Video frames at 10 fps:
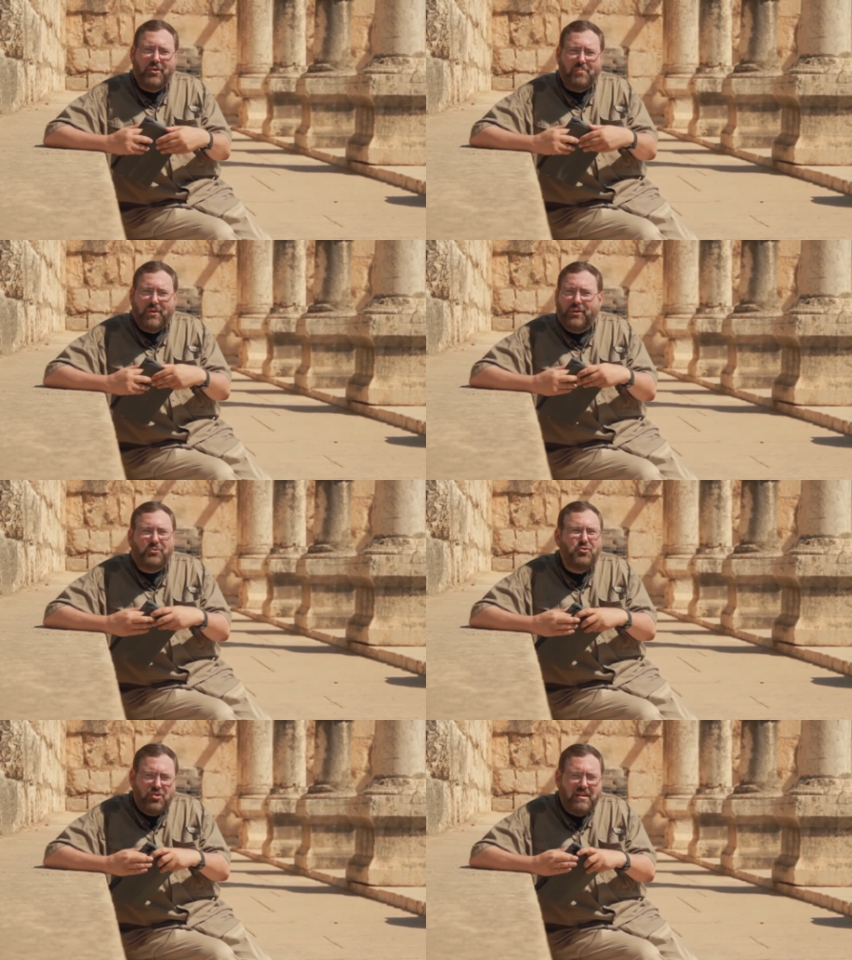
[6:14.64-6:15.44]

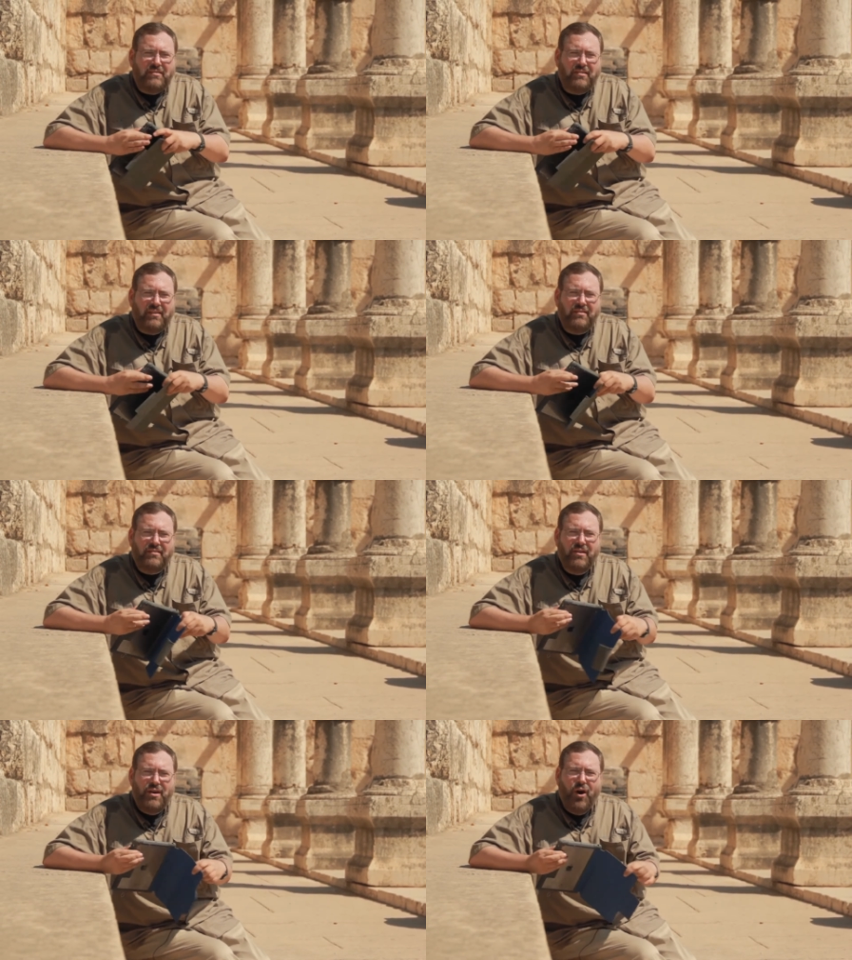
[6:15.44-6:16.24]
Because Jesus,
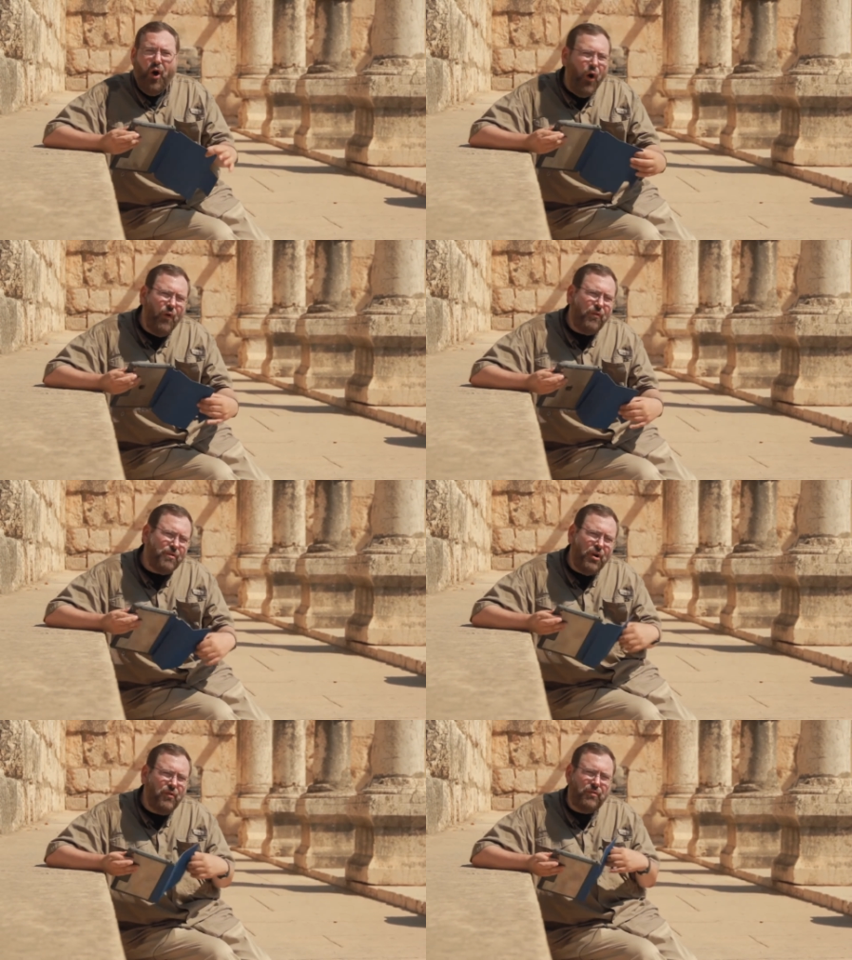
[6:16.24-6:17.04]
over
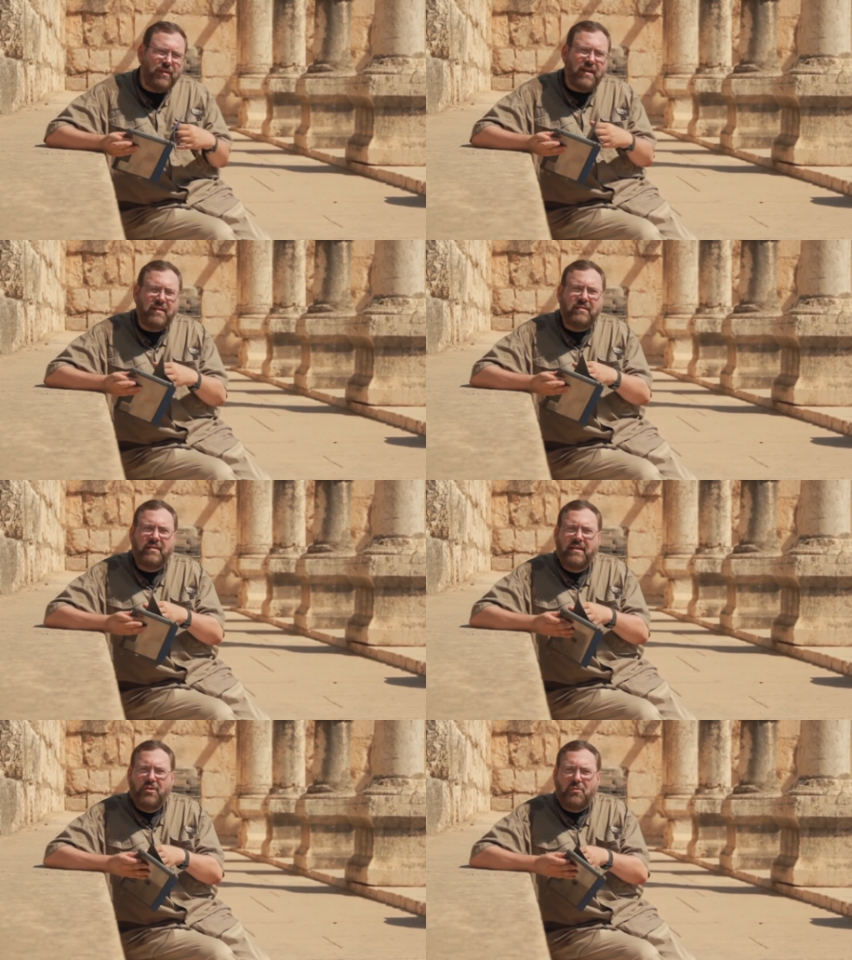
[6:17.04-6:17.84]
and over again
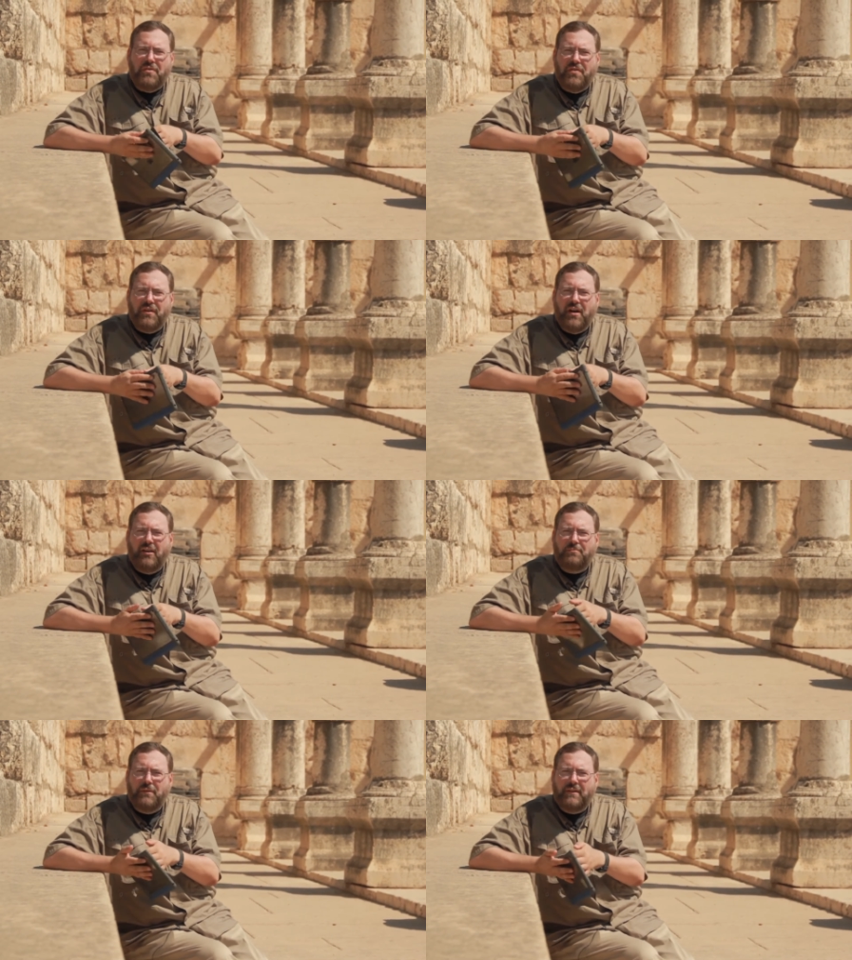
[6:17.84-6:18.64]
within the
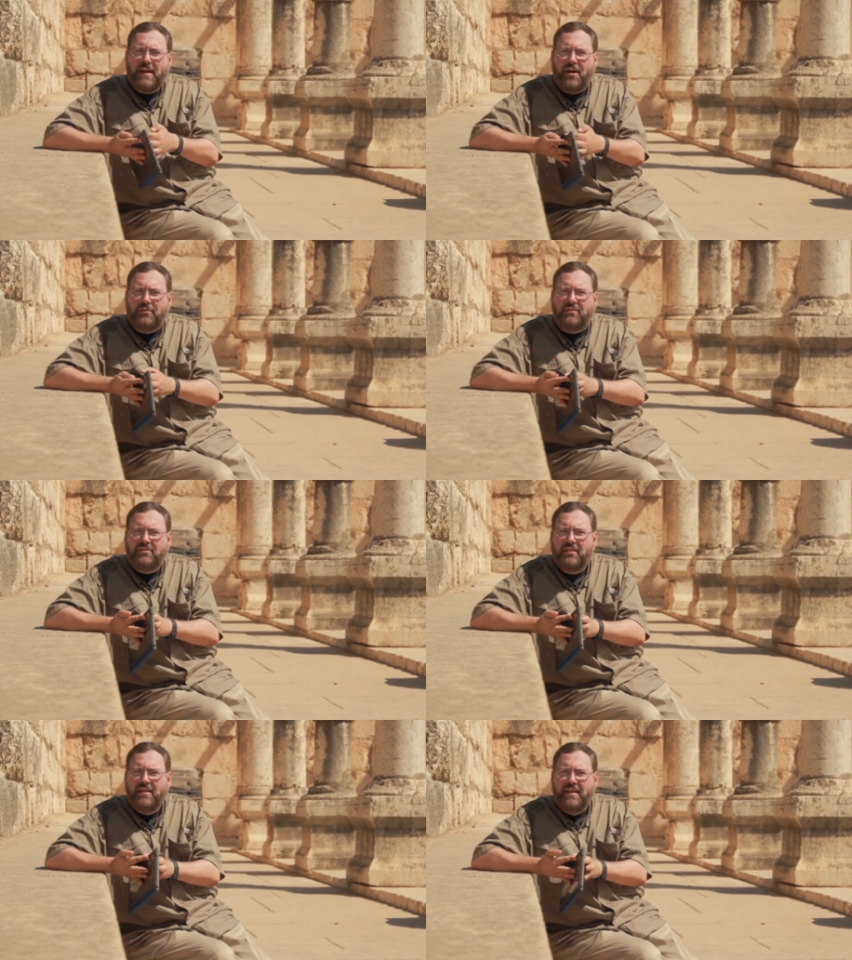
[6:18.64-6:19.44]
gospel accounts,